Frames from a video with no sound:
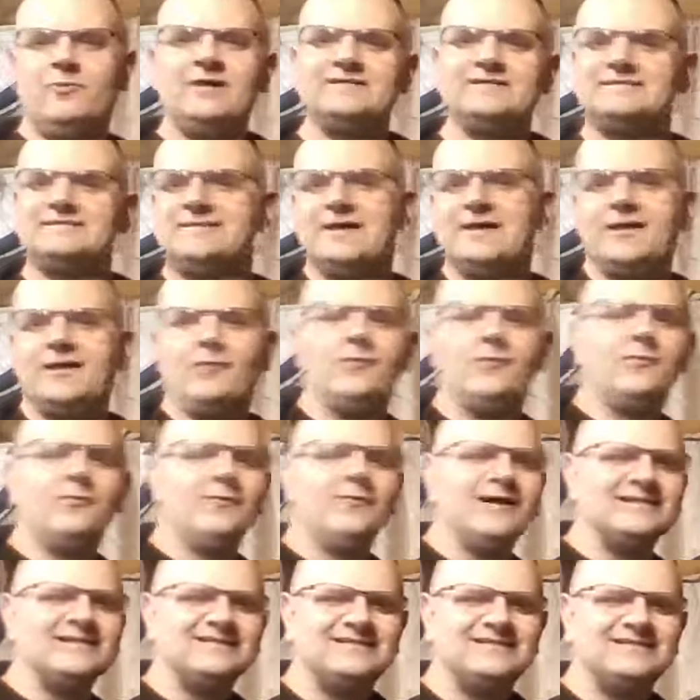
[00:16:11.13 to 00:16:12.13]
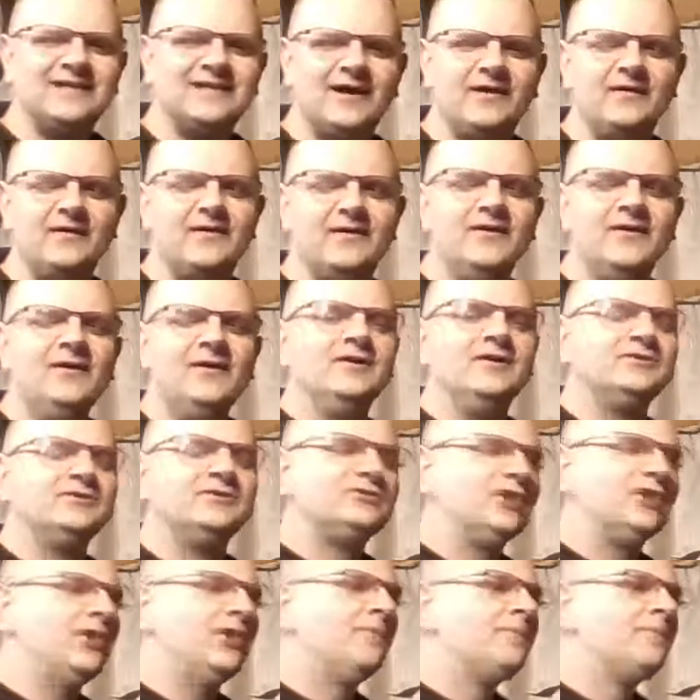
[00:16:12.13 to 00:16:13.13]
Wednesday. I went Wednesday.
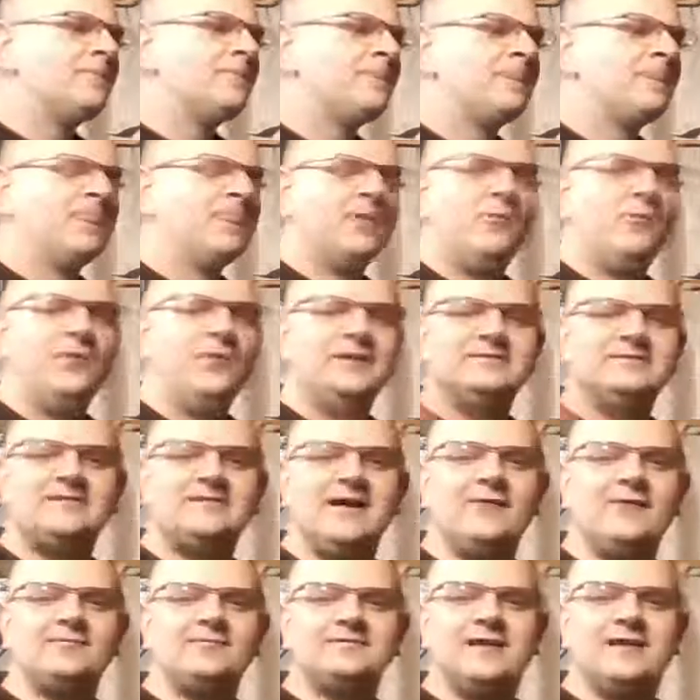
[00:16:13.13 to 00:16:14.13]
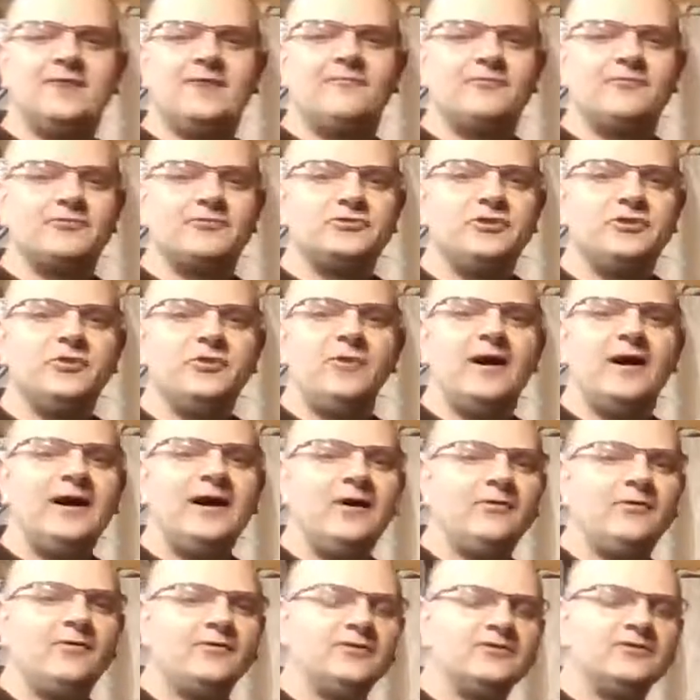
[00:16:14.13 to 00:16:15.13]
So Wednesday I was out for two
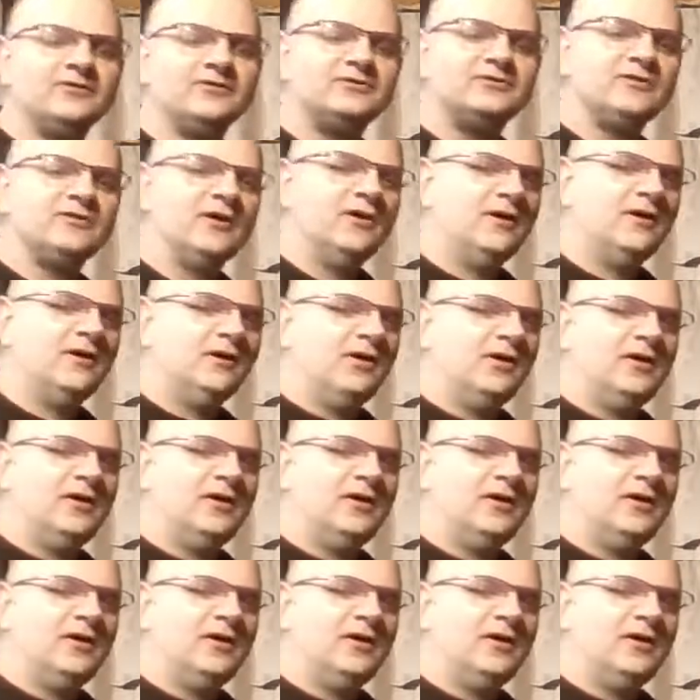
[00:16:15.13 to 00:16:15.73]
hours